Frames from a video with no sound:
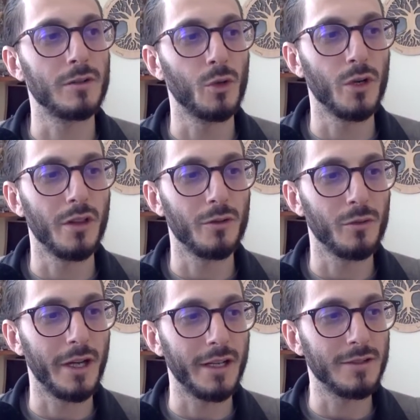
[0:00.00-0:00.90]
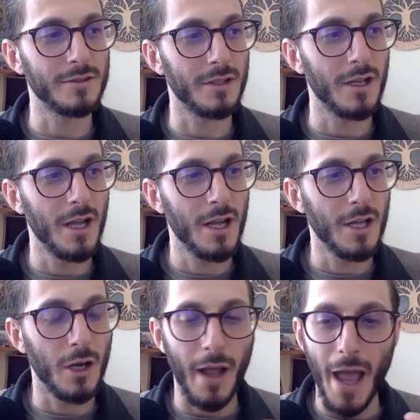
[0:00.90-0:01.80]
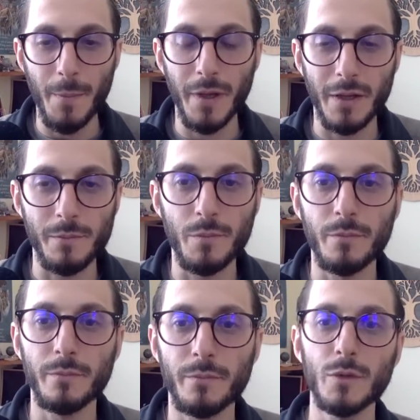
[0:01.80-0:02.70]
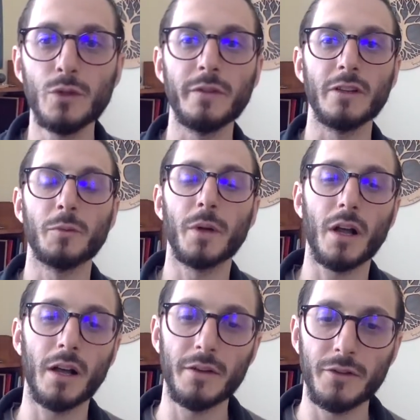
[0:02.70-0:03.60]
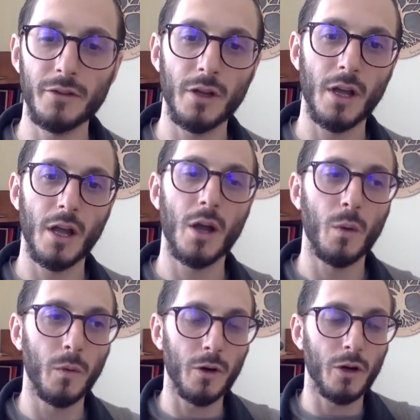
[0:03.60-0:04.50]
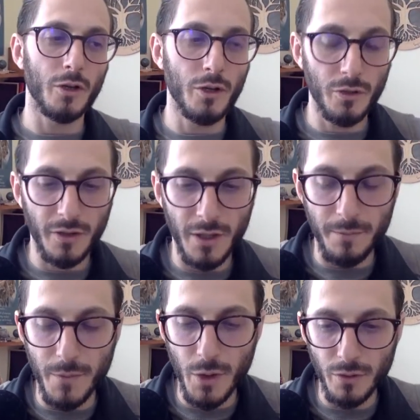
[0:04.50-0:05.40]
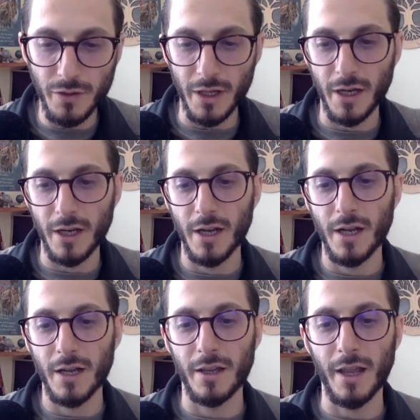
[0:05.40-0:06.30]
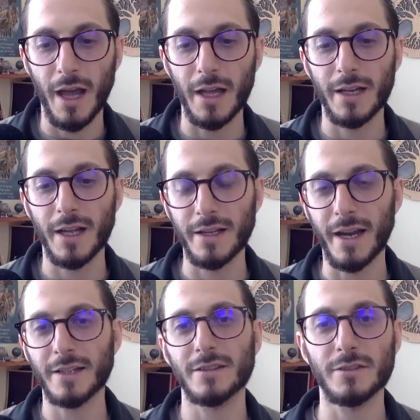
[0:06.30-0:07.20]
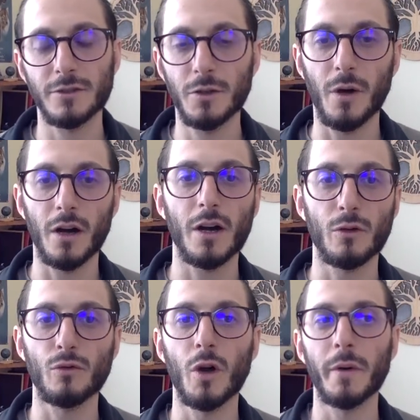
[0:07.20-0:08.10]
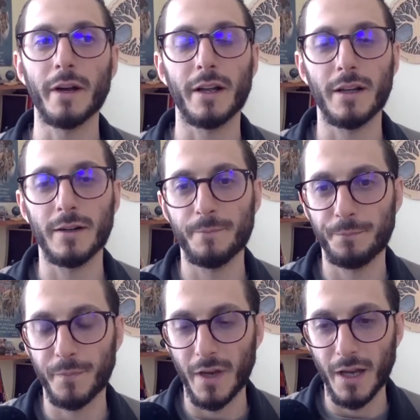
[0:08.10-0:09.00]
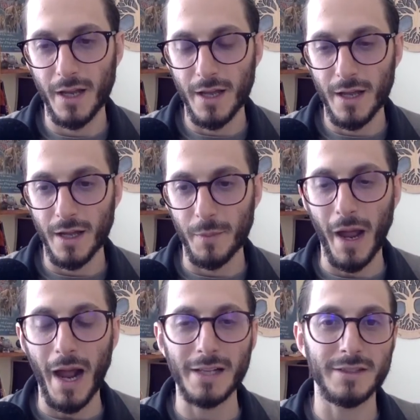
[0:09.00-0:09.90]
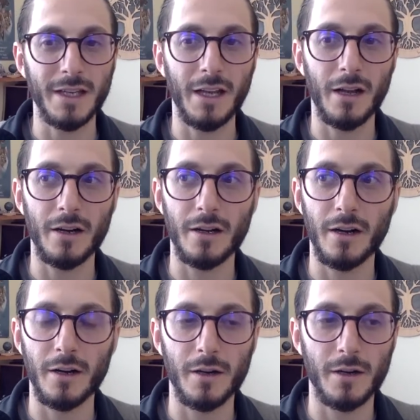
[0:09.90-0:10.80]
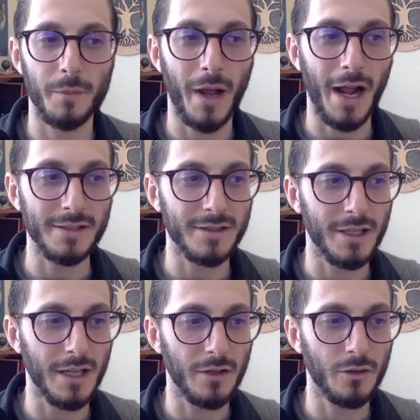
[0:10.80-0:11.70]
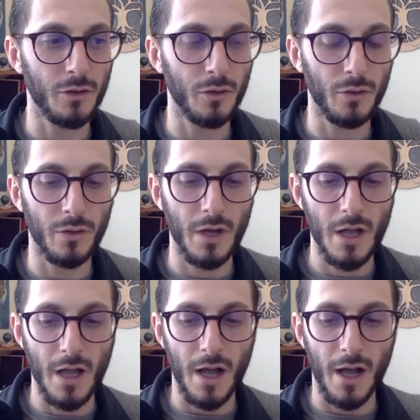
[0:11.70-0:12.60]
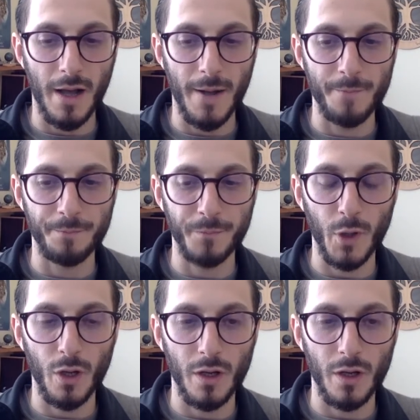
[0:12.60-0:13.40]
or Lord of the Rings, or epic movies, because we're using music that connects us to our heroic capacity, our capacity to um,